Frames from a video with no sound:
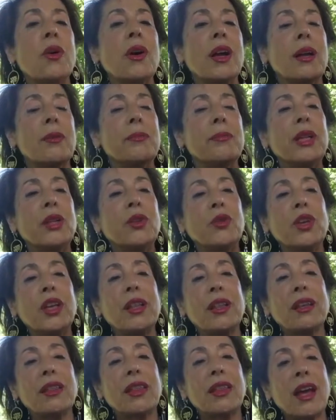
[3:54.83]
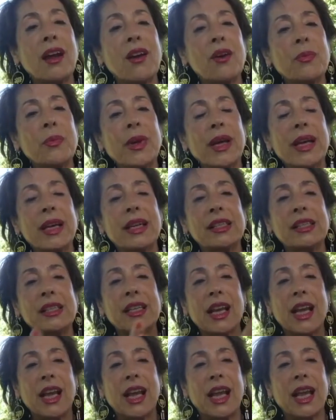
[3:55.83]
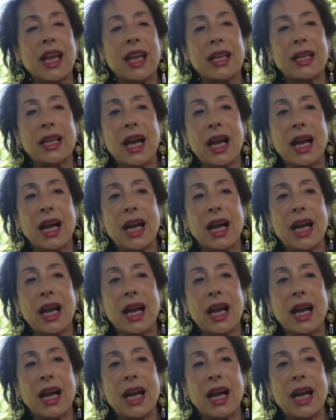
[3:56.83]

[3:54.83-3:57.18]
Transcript: between the therapist and